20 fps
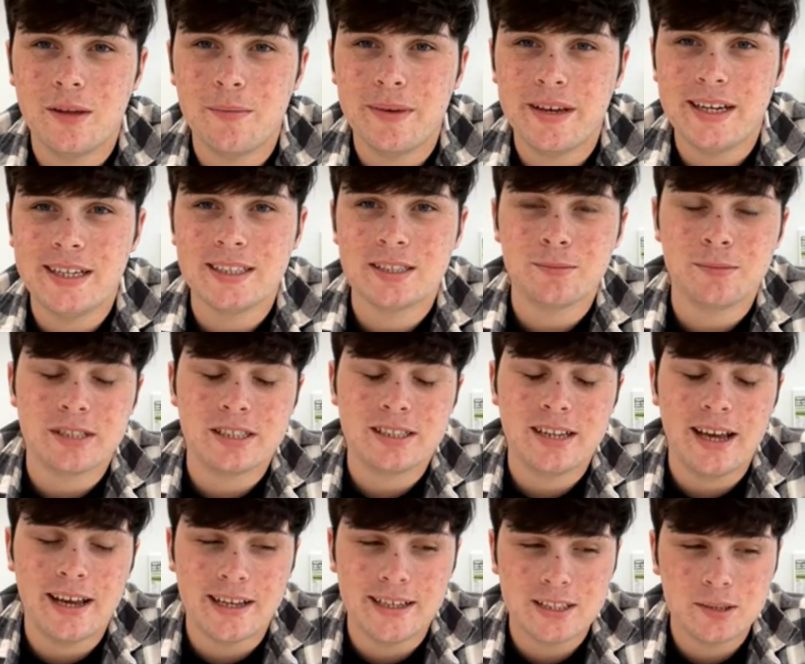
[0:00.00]
biggest
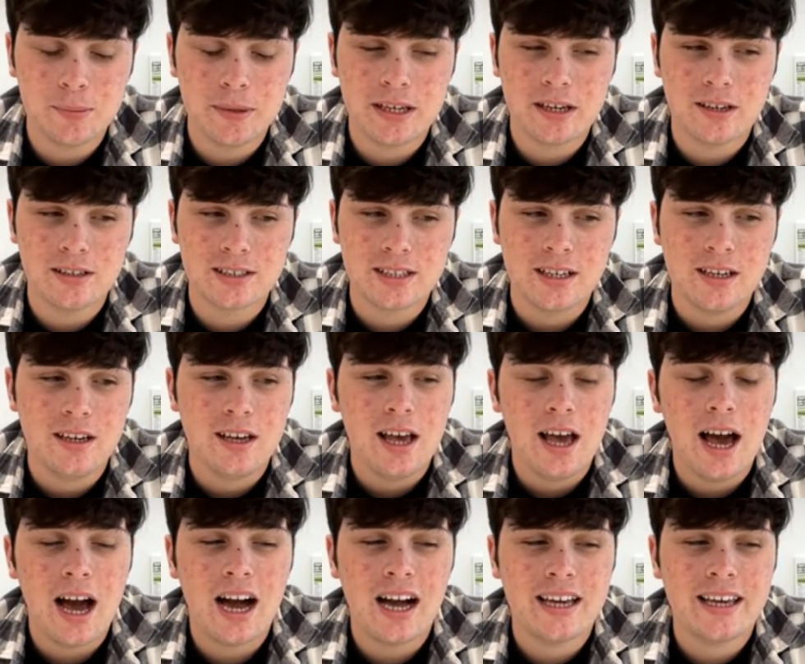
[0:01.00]
mistakes, because
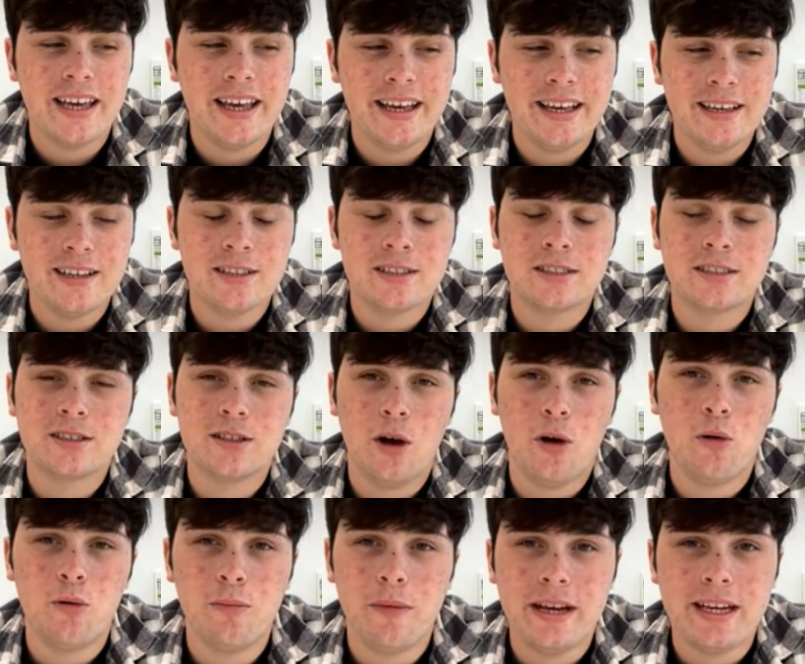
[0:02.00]
I hear
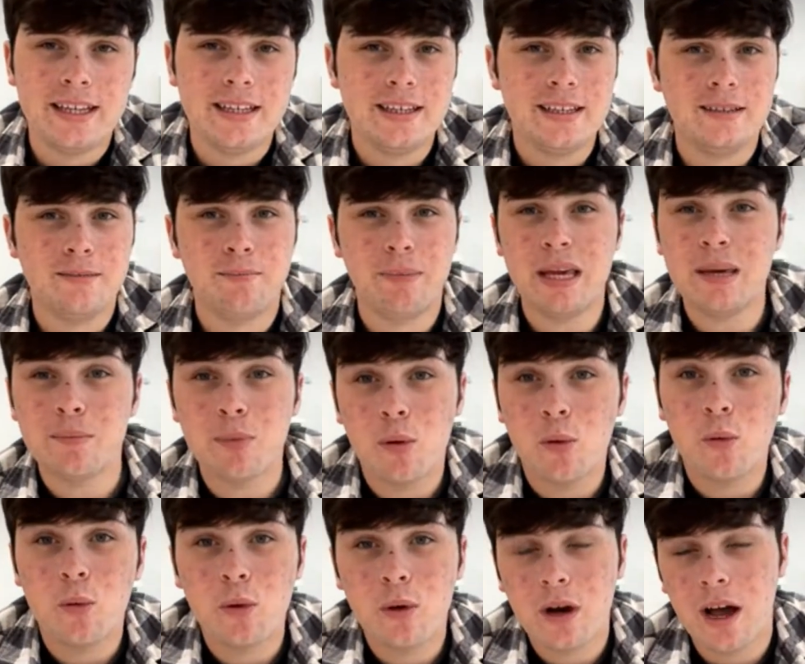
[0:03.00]
so many
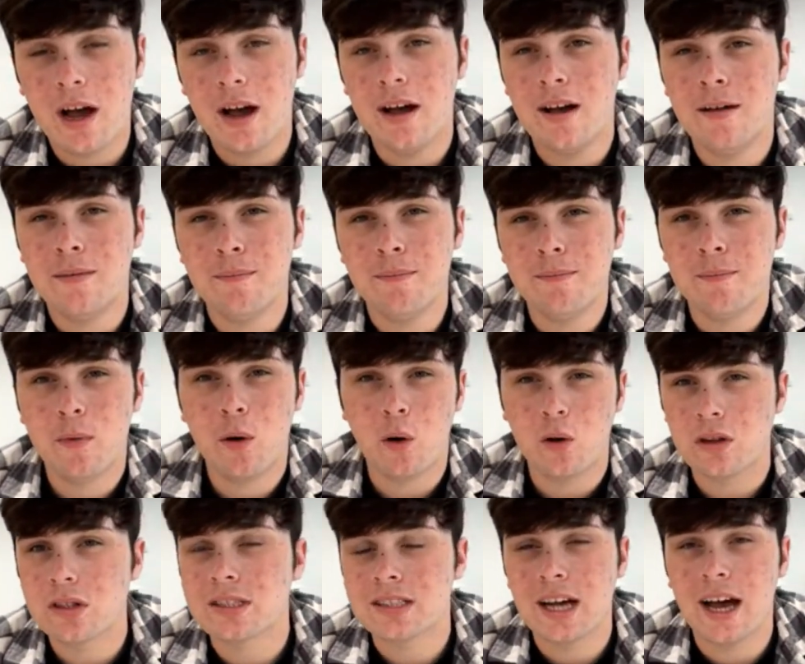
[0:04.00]
people all
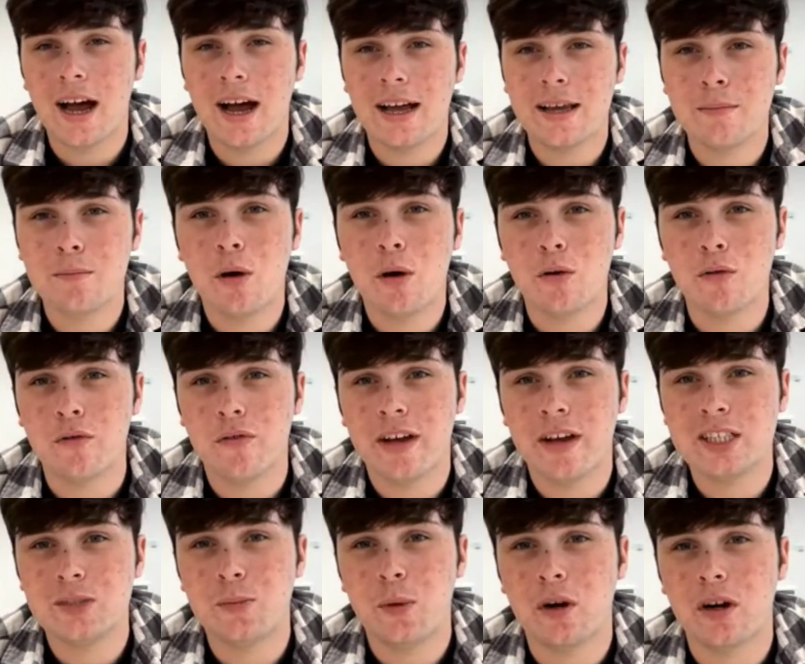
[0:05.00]
the time on
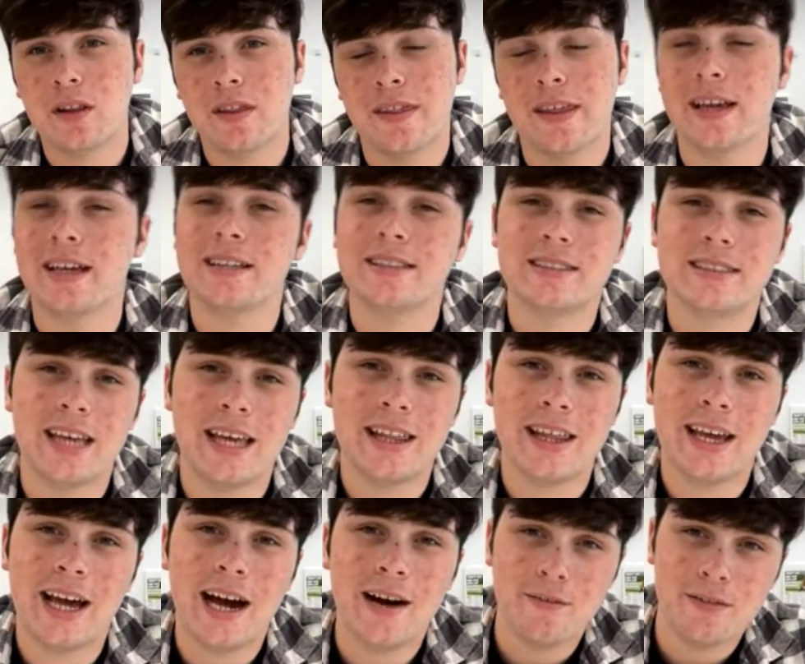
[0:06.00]
Facebook and things say
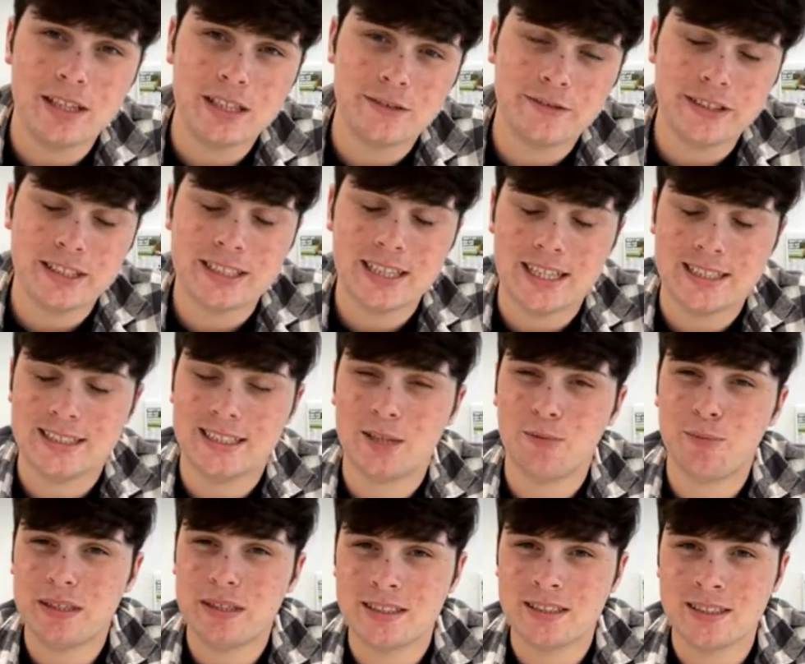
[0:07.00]
they have this fantastic
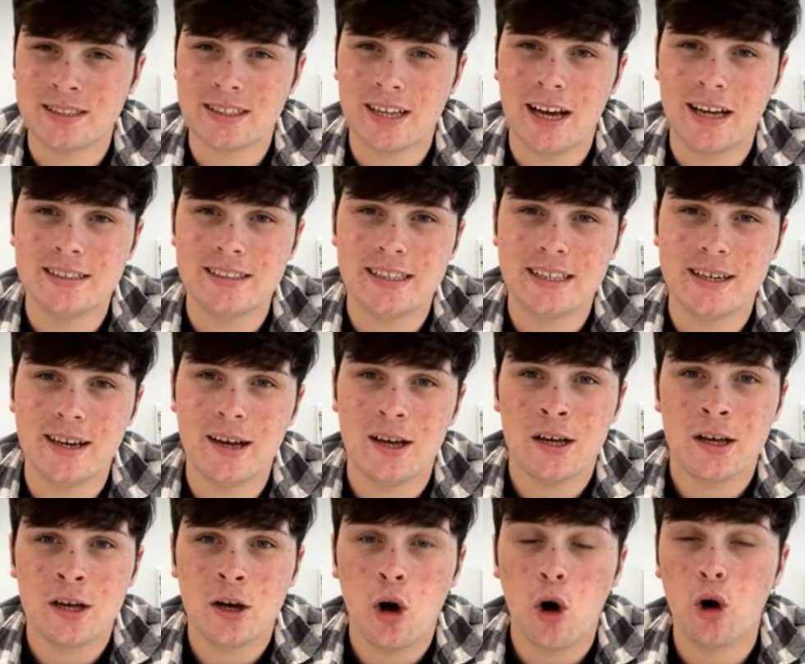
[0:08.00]
business idea,
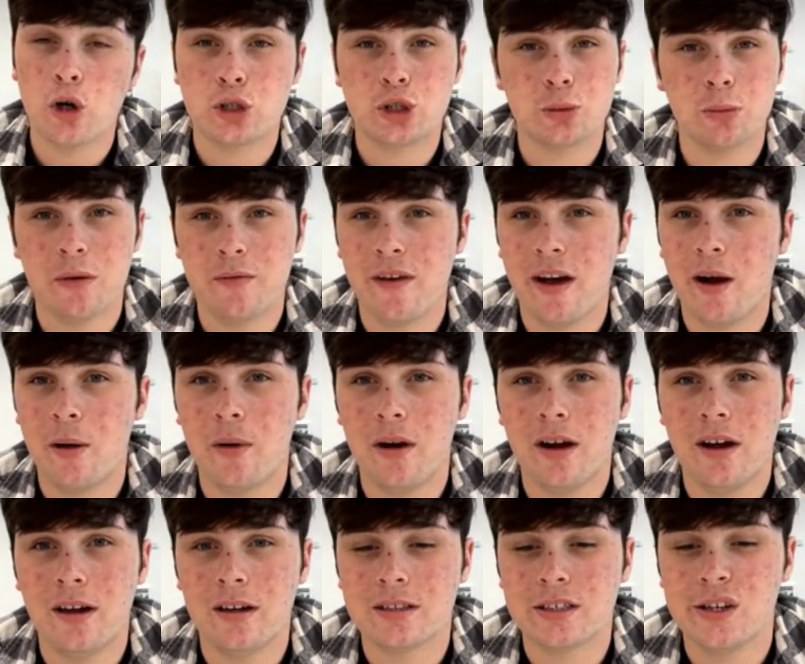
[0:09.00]
or some of
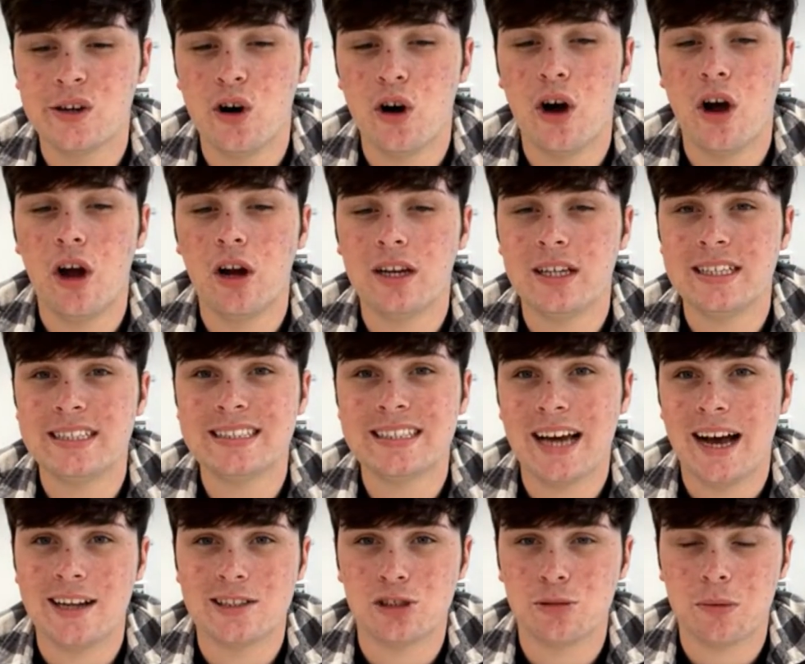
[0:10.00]
our early
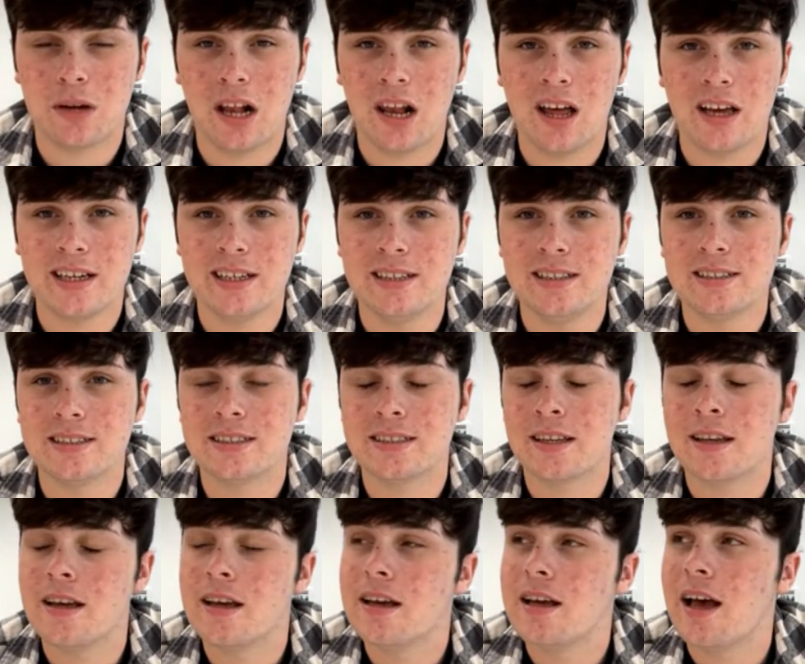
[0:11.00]
startup clients
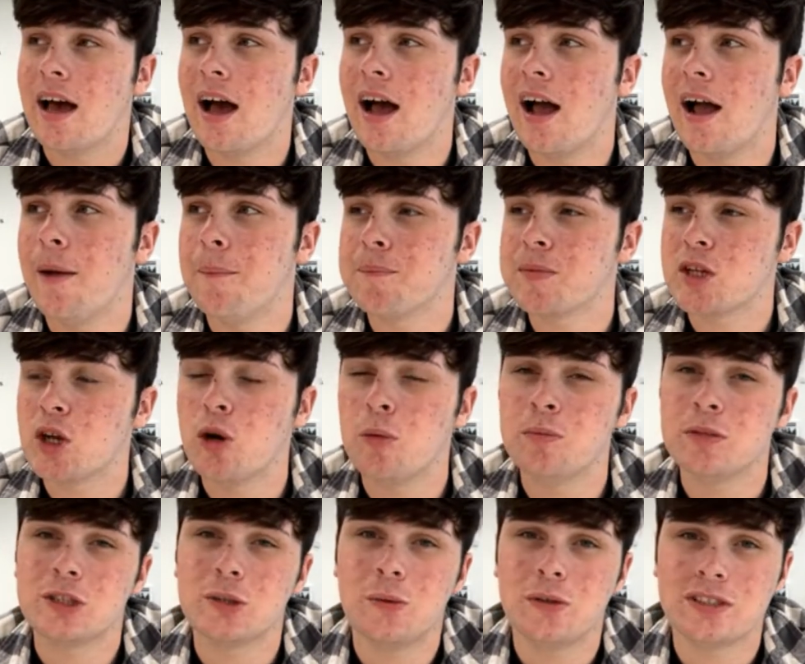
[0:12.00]
come
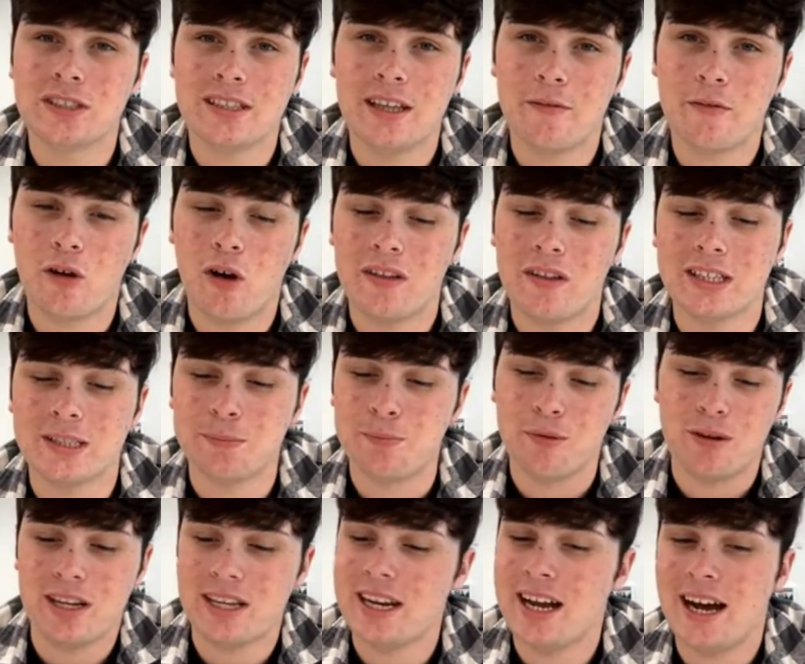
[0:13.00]
to us and they've got this
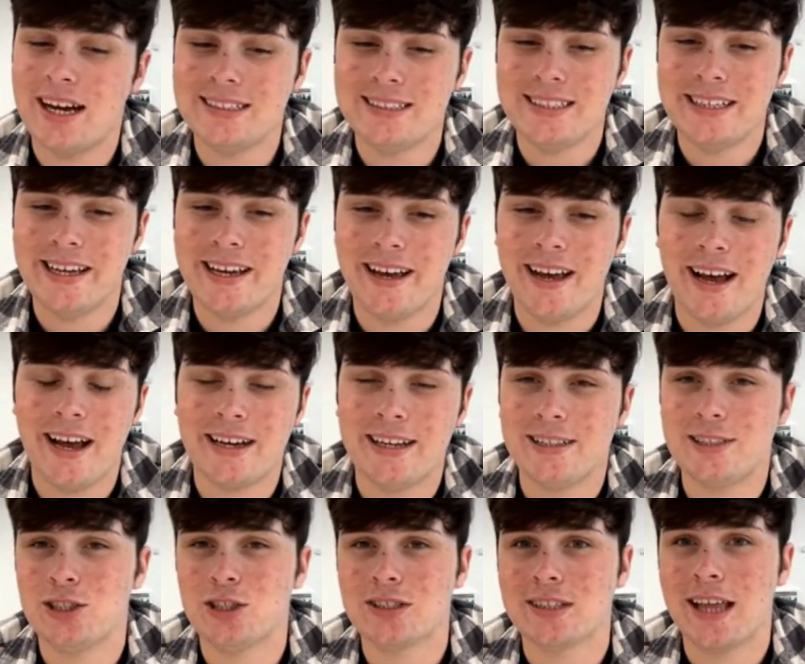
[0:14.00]
brilliant idea, and
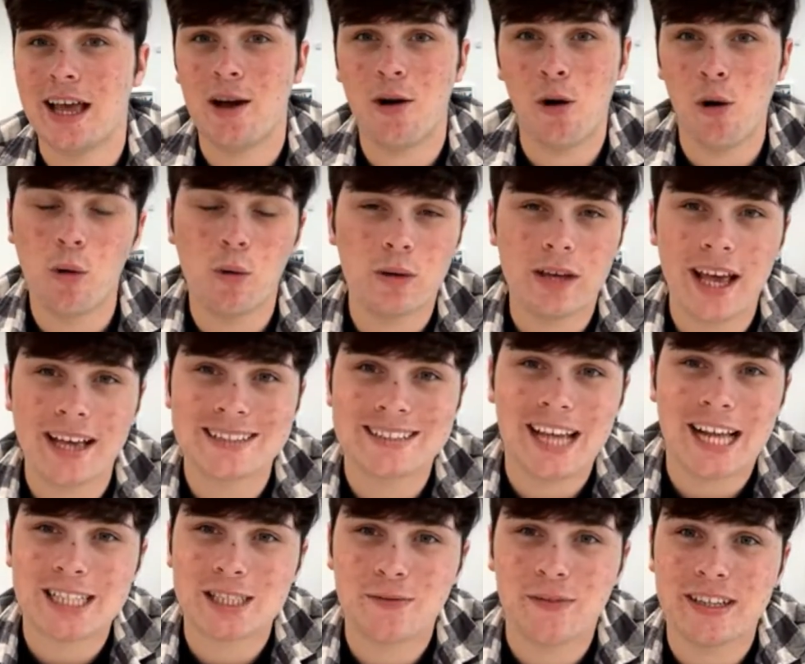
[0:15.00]
it's just like, oh yes,
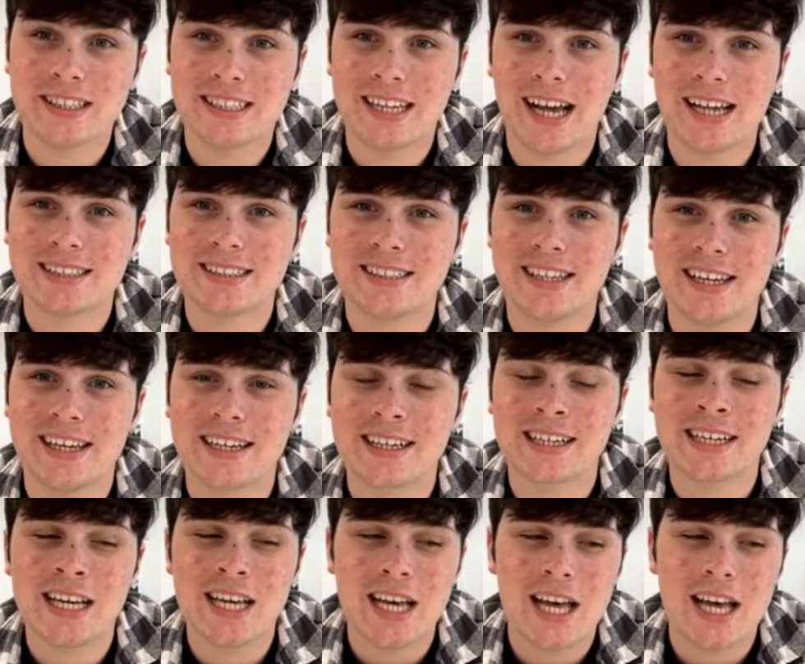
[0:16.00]
that's fantastic.